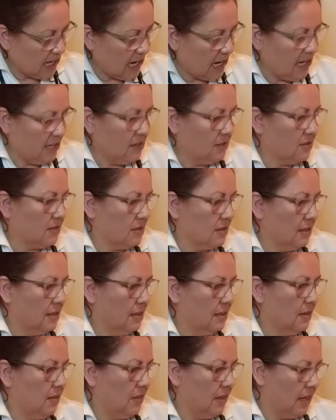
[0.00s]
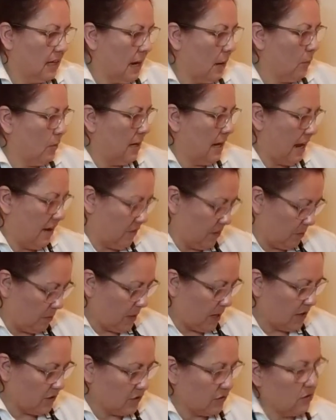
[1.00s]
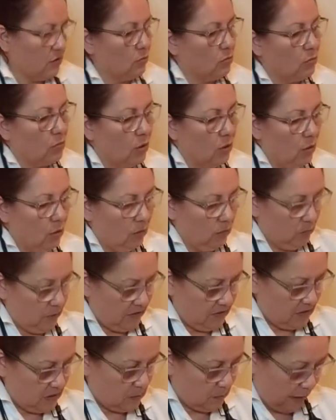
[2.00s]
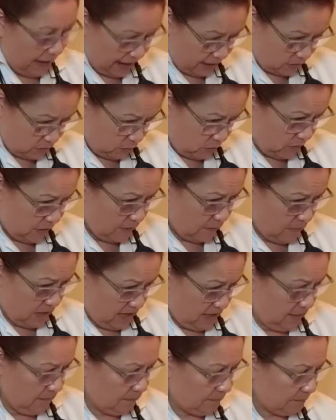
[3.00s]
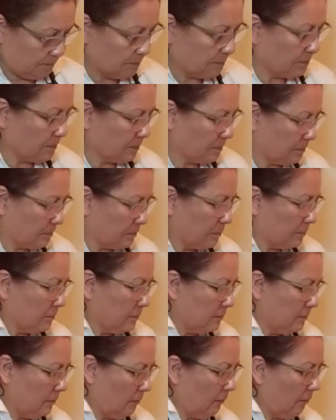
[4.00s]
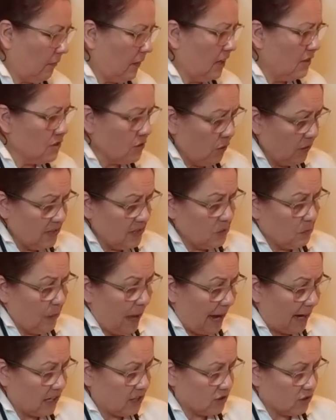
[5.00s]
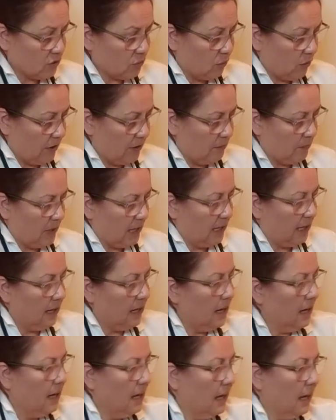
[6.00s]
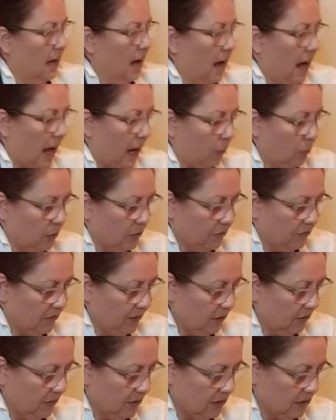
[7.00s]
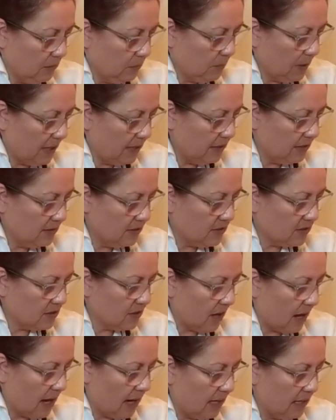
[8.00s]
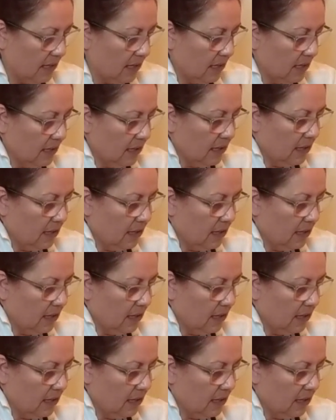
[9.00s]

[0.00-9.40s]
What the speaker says: case, then I would have the patient roll with his back toward me. So his back is toward me. I would feel the dependent side